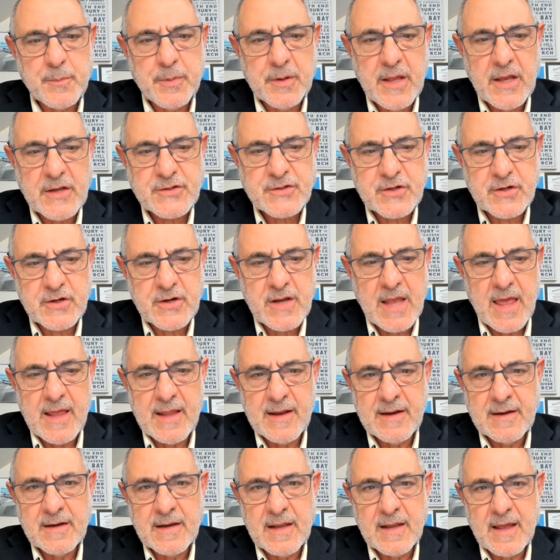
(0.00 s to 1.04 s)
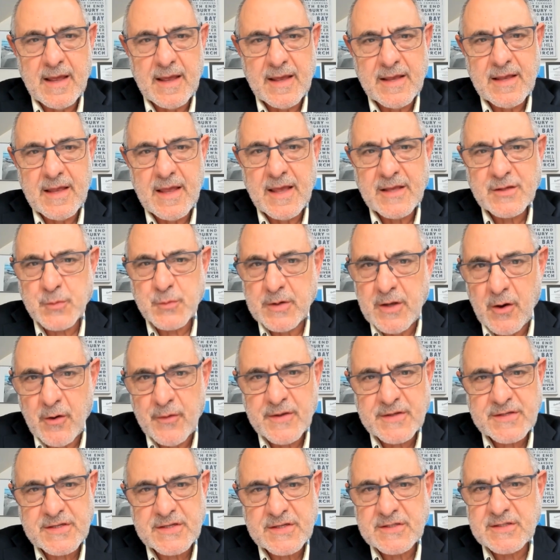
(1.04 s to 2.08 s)
pleasure. And uh, as we know,
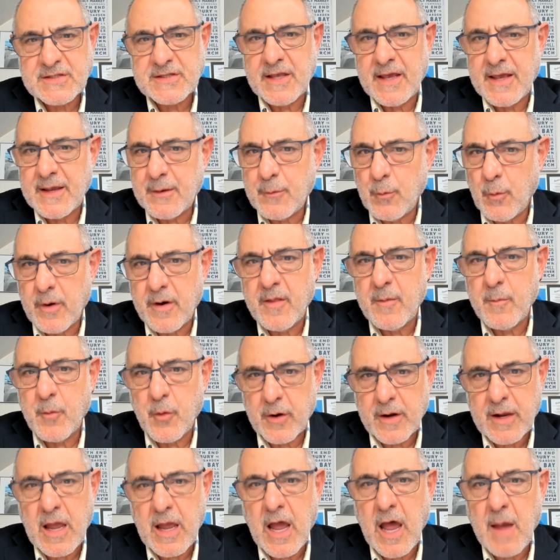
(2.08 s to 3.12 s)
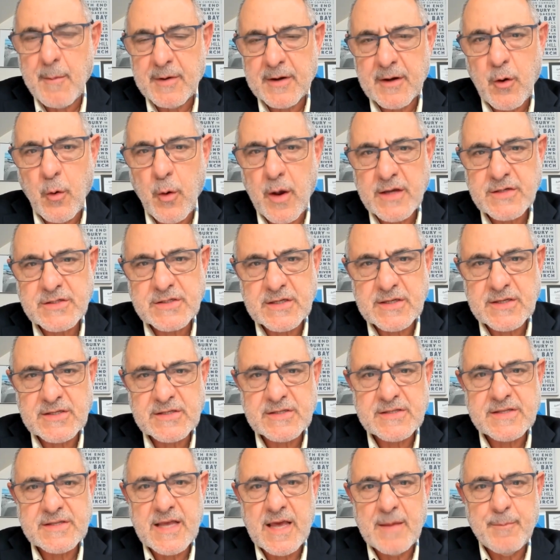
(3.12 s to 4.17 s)
this is like one of the more common
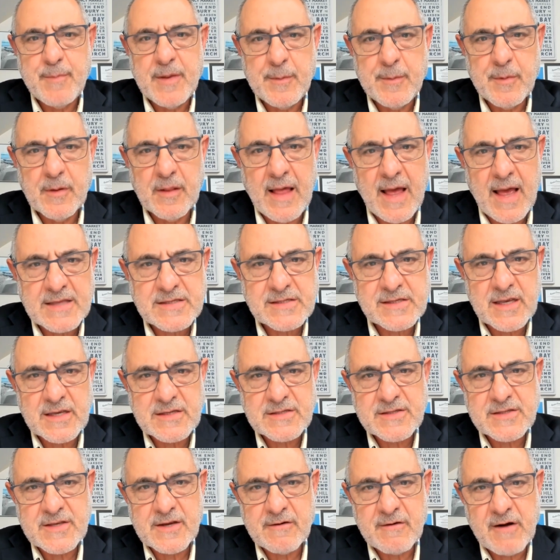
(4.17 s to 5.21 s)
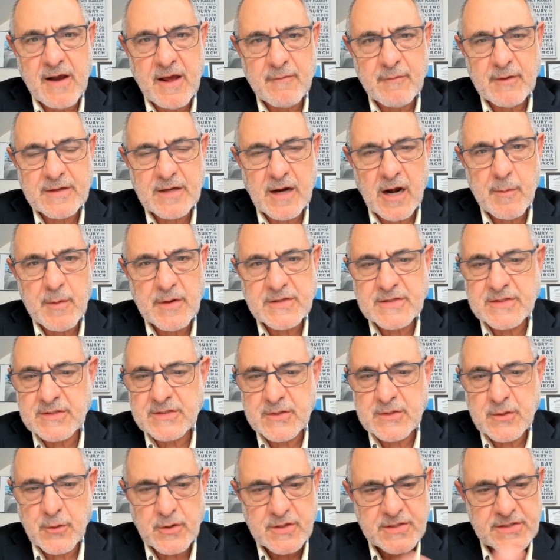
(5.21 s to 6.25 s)
questions that people ask as they're on retirement's
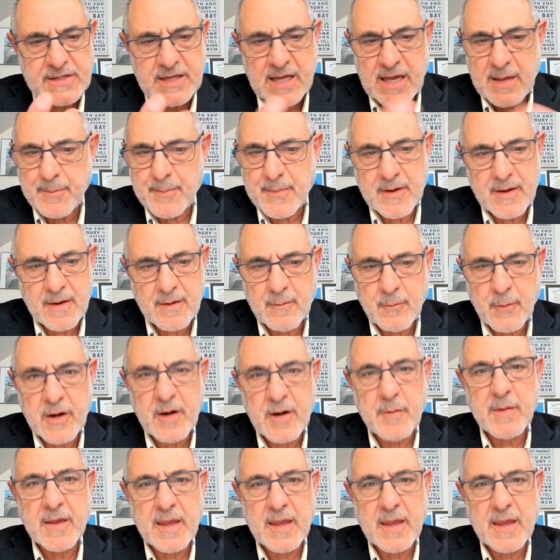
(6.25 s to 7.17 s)
doorstep. Uh, where to